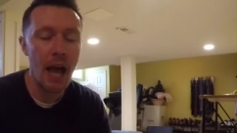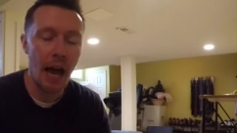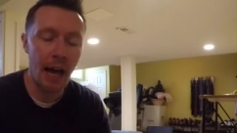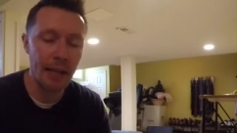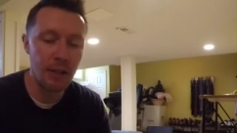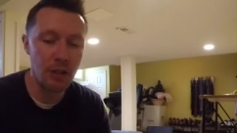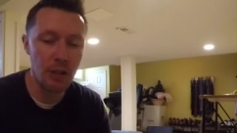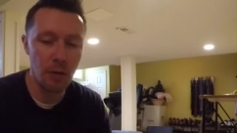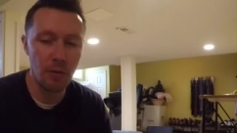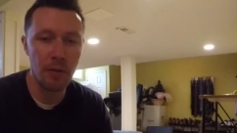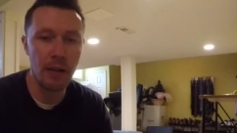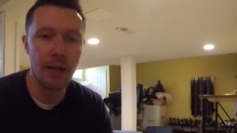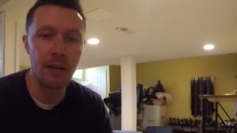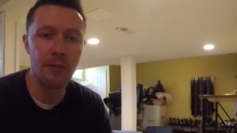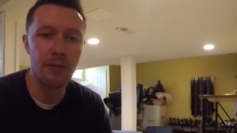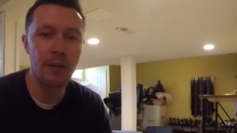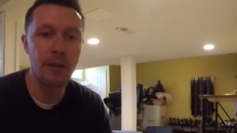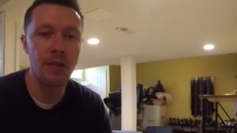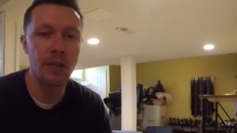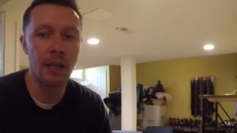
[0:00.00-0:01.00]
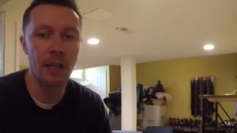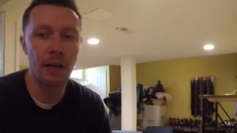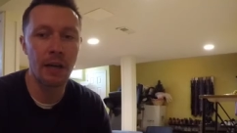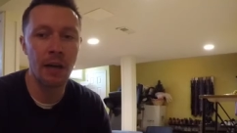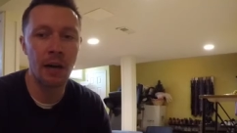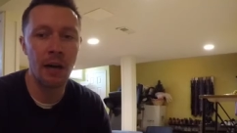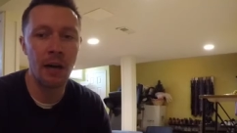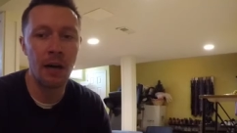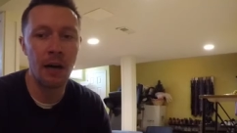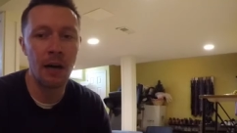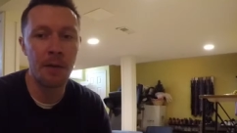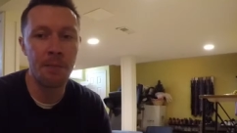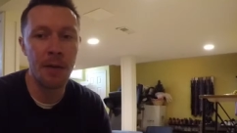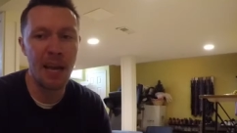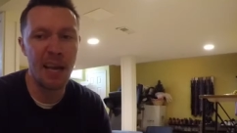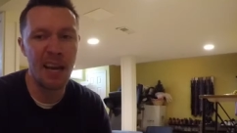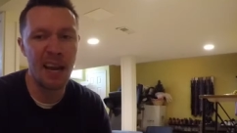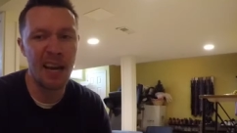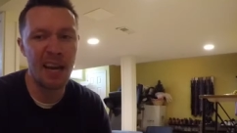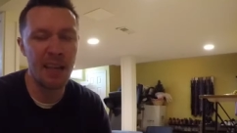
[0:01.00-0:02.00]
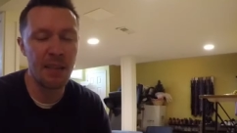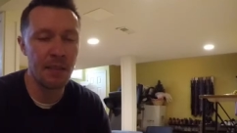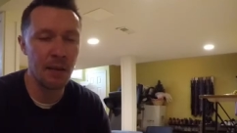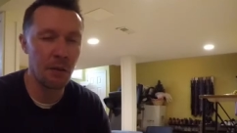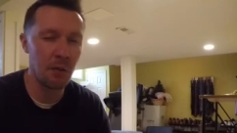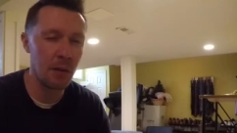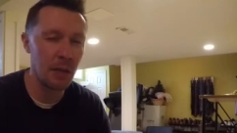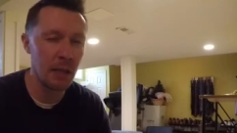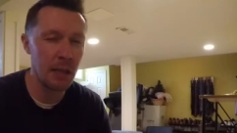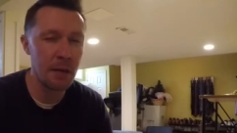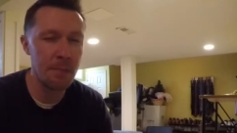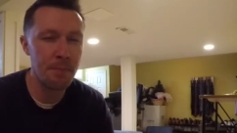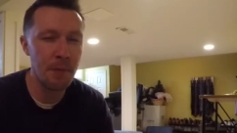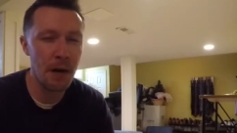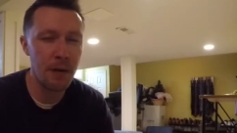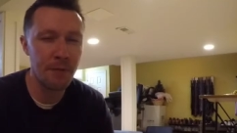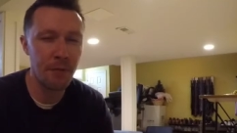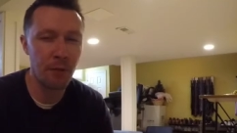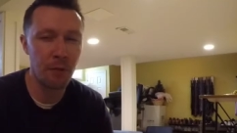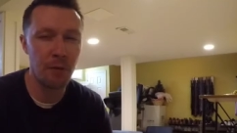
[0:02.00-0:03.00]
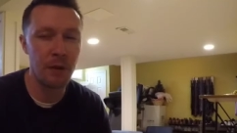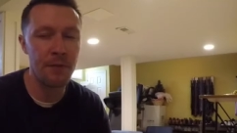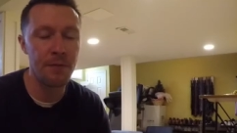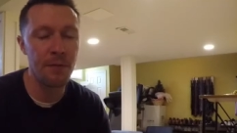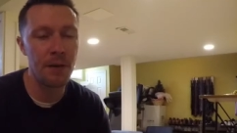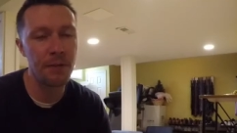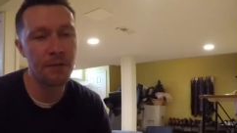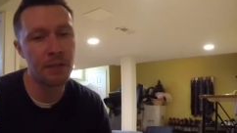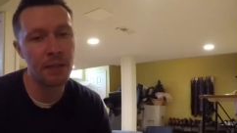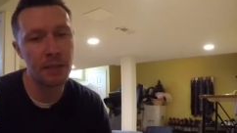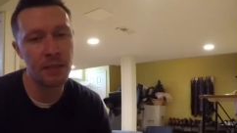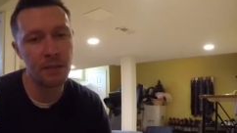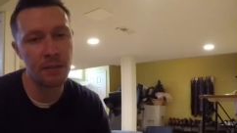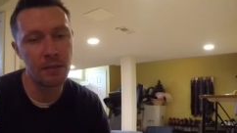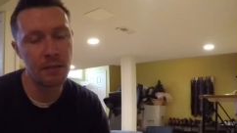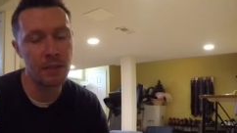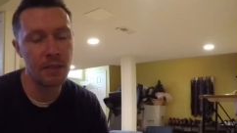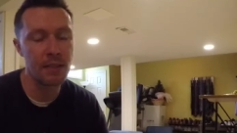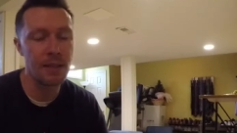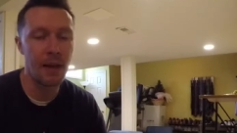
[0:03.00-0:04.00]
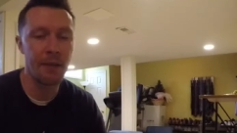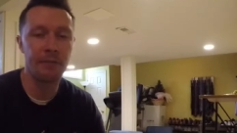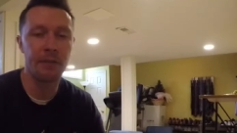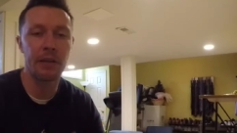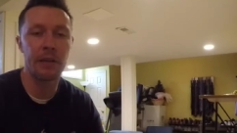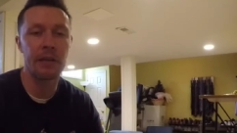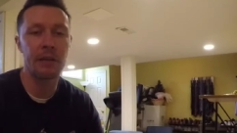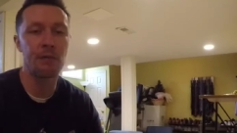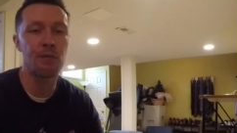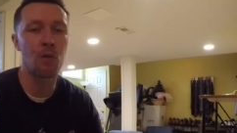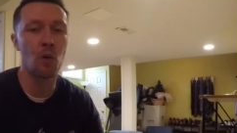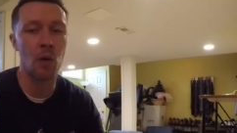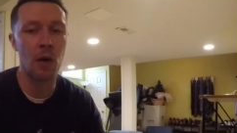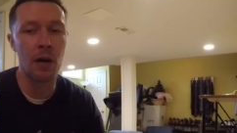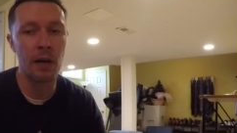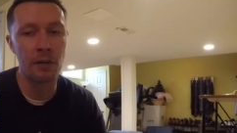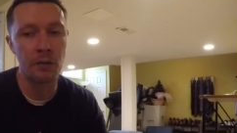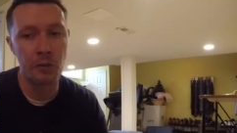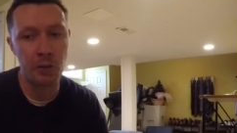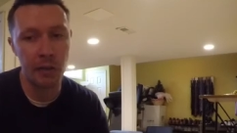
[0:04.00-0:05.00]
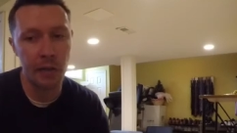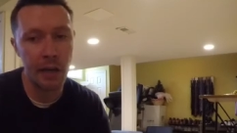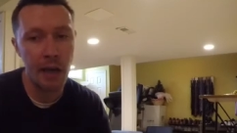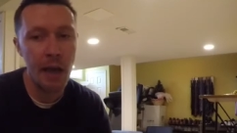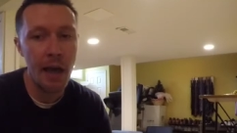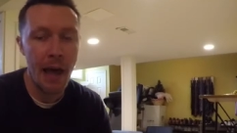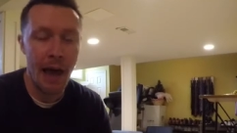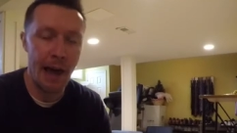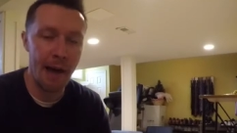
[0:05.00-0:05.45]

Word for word: I don't like fishing um, in anything really above 350 to, to definitely 400.